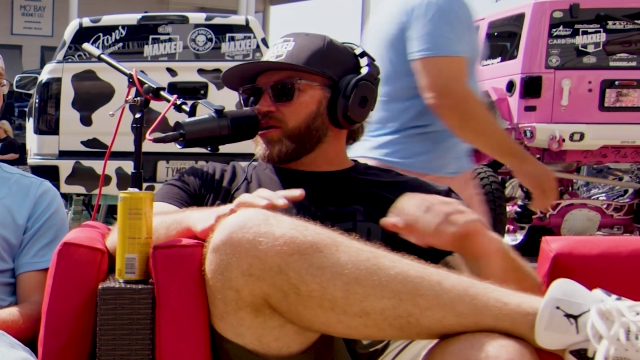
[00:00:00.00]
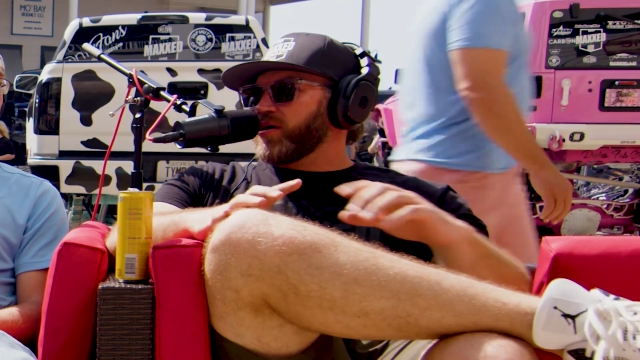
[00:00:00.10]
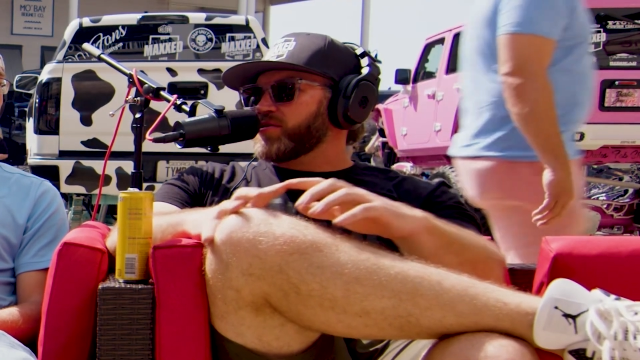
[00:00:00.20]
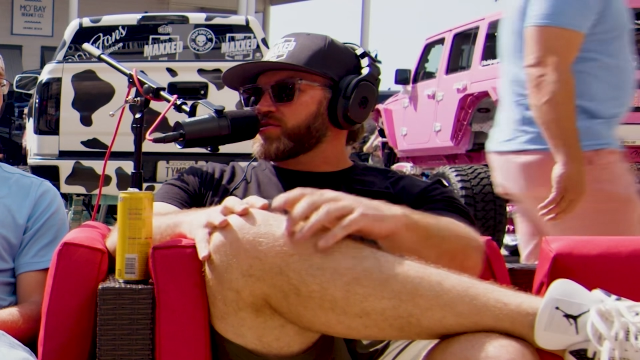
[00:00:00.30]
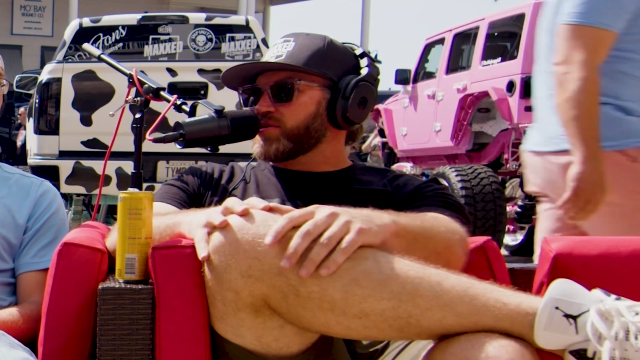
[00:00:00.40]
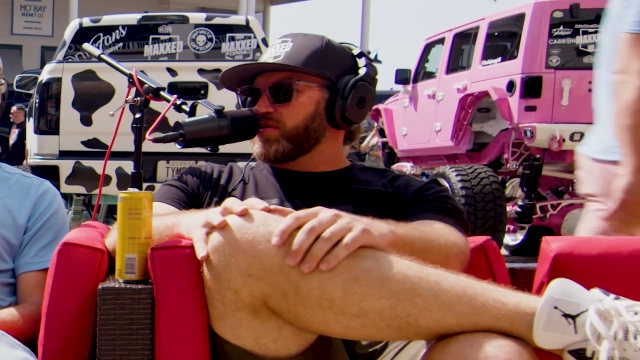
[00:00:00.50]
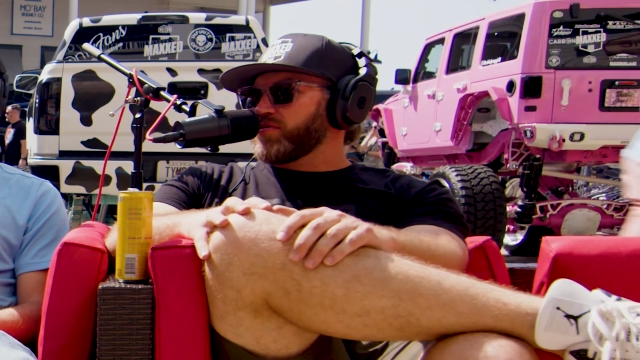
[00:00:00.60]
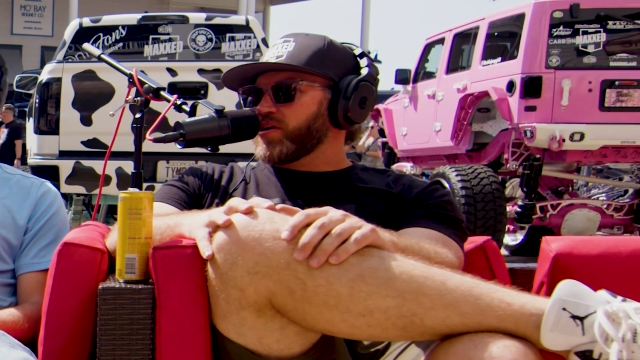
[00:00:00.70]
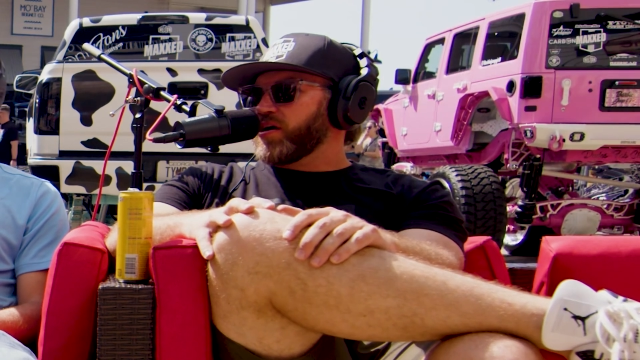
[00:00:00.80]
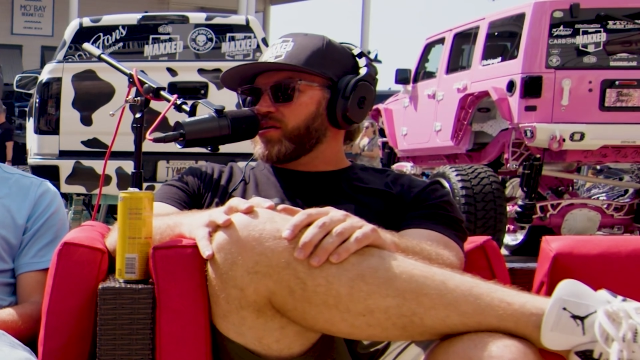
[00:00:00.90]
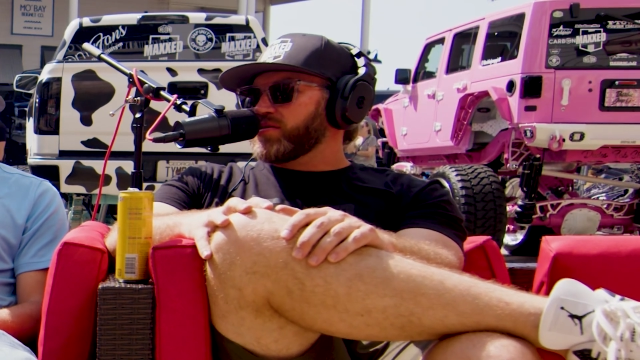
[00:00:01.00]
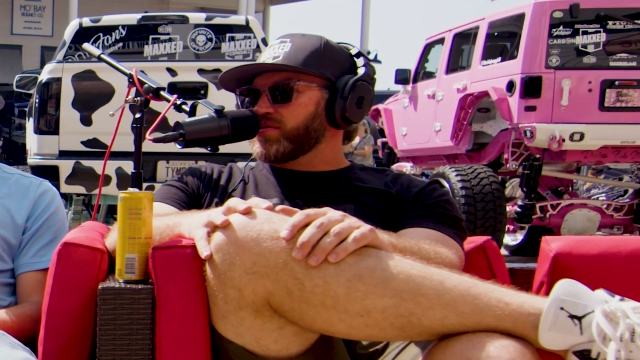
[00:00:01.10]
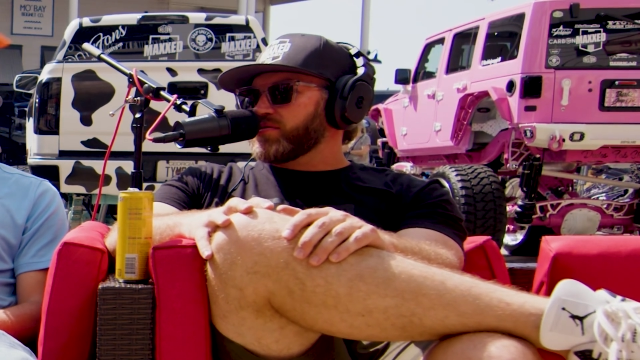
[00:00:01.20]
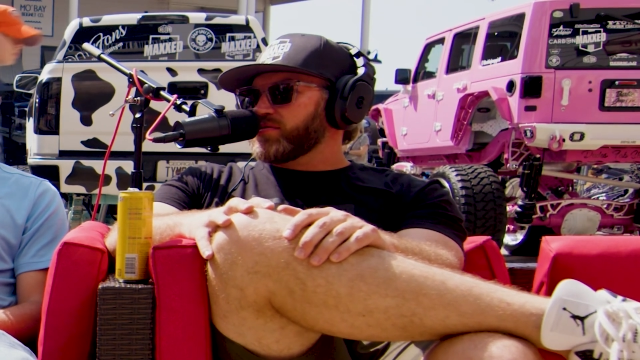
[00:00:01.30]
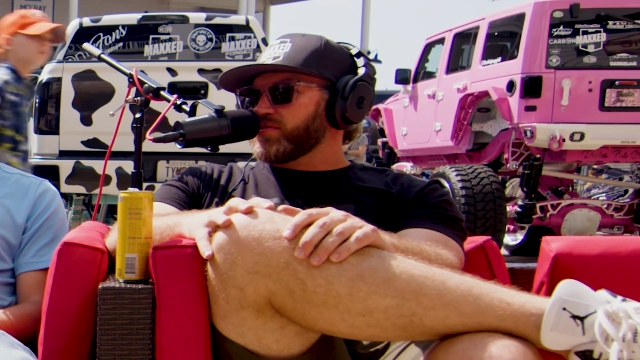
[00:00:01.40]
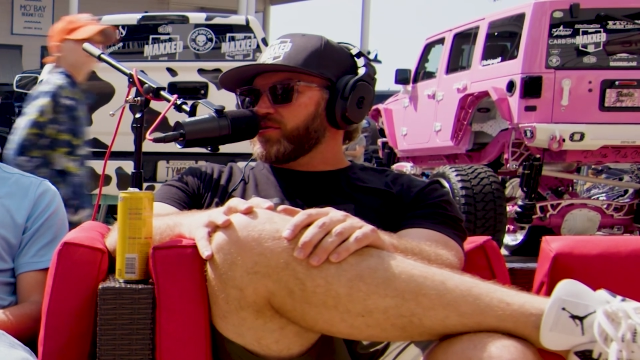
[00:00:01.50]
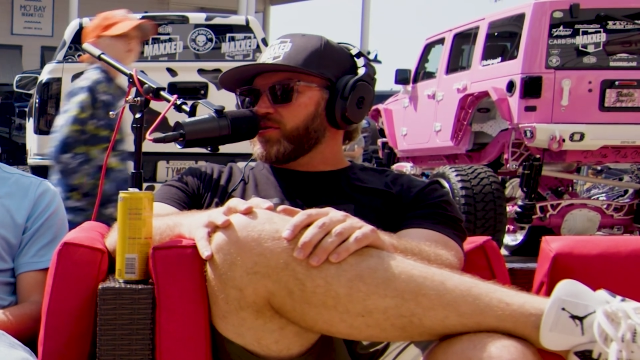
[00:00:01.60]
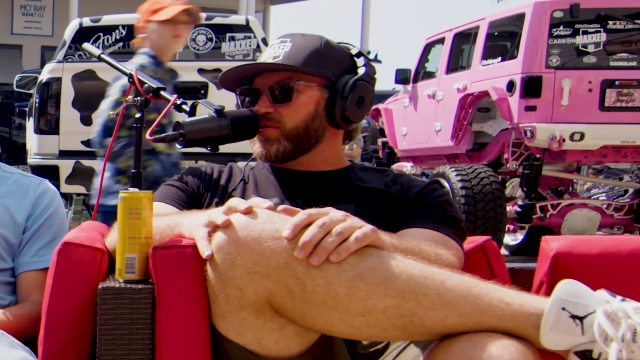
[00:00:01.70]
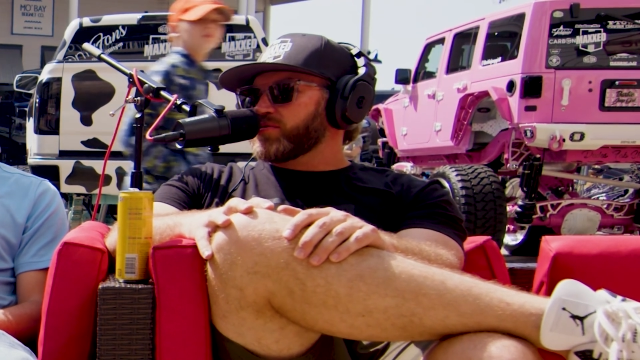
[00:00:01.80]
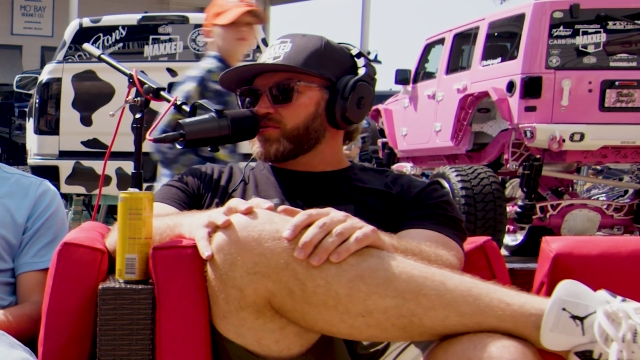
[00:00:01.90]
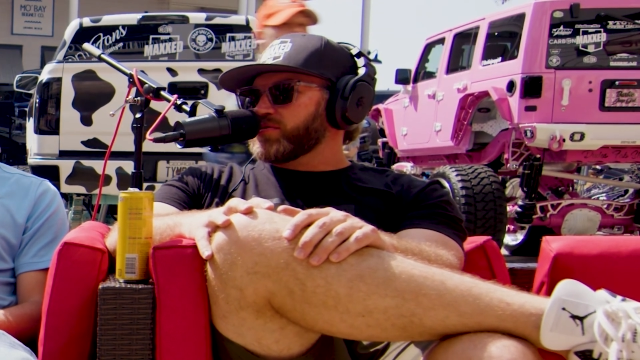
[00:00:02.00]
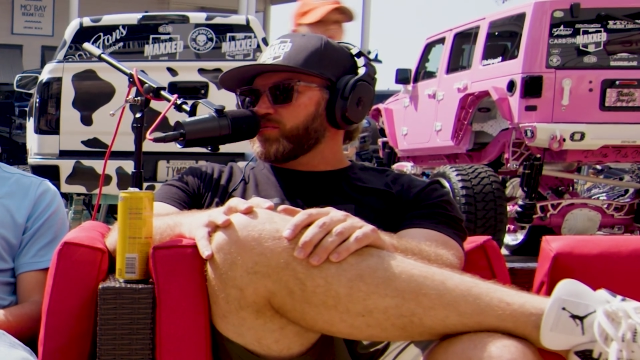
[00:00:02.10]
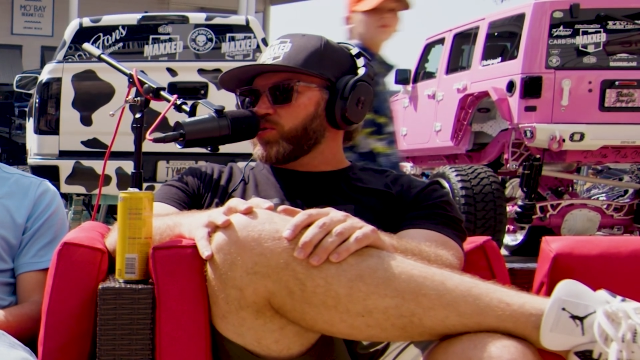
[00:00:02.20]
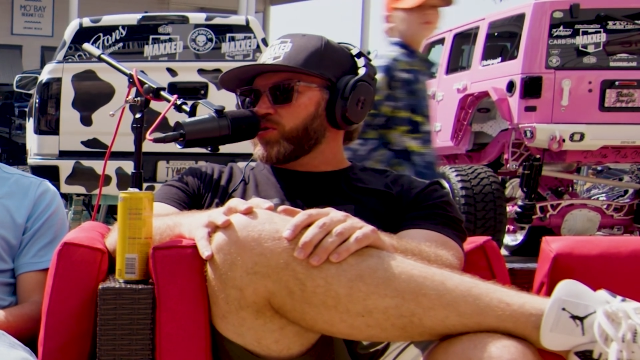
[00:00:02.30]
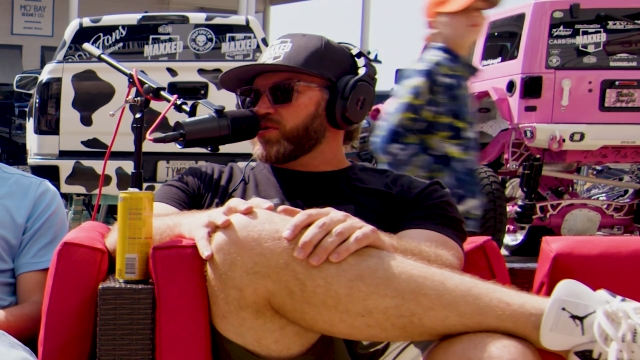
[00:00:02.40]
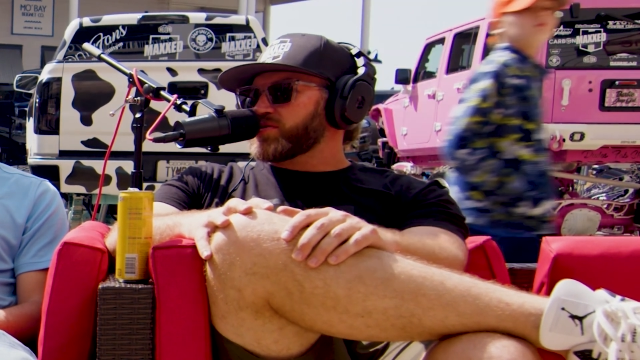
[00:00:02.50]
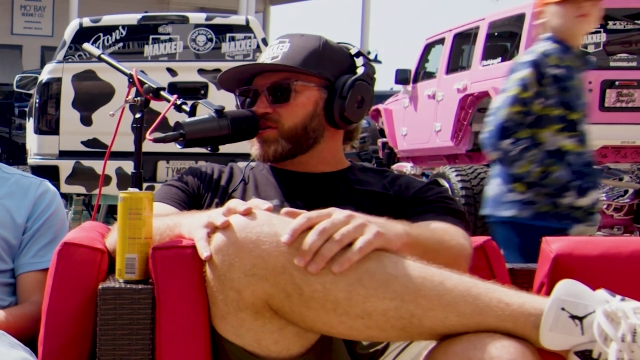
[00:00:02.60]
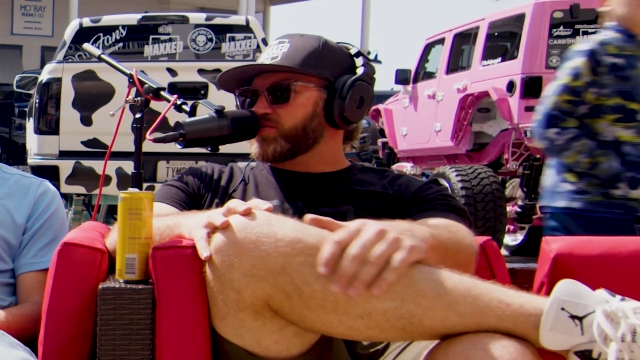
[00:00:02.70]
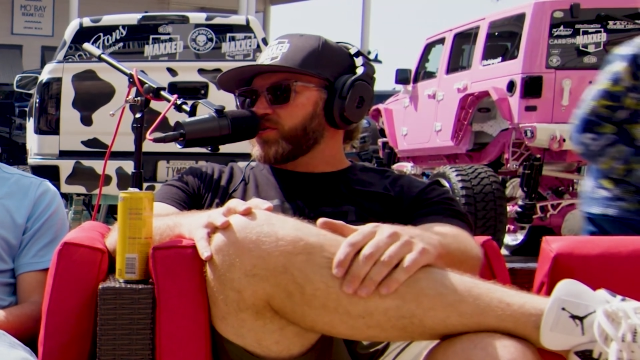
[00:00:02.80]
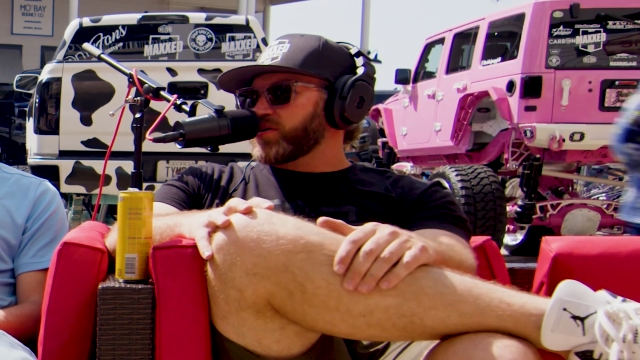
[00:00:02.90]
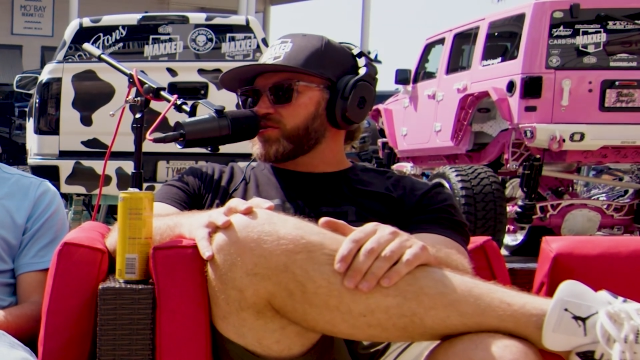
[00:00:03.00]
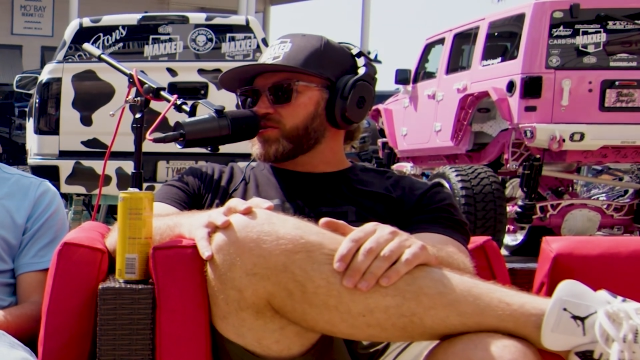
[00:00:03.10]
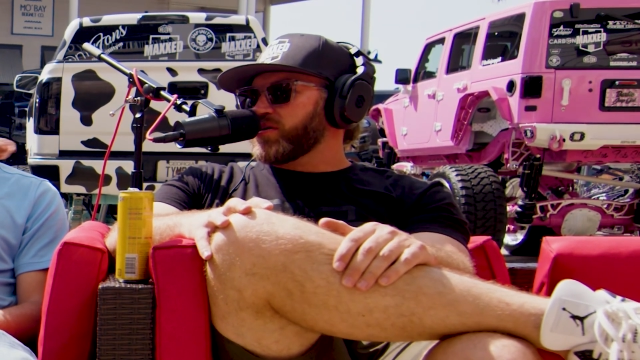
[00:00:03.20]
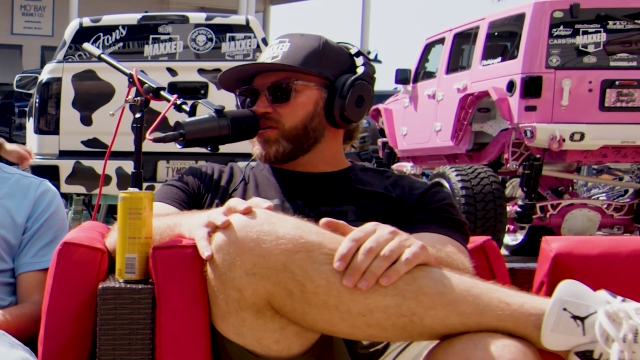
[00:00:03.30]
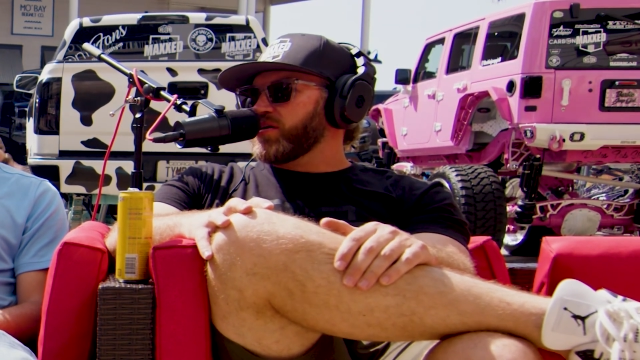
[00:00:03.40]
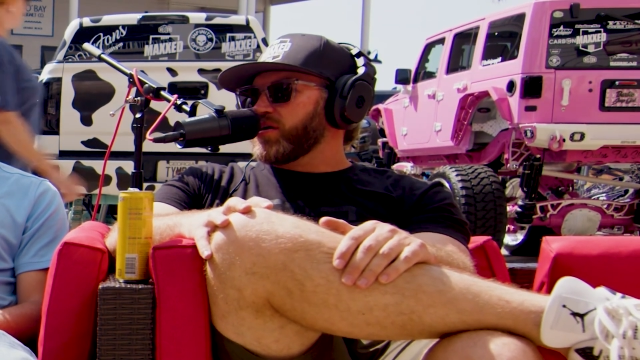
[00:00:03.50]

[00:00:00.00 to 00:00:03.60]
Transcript: obviously you've got, more than 6 figures in it.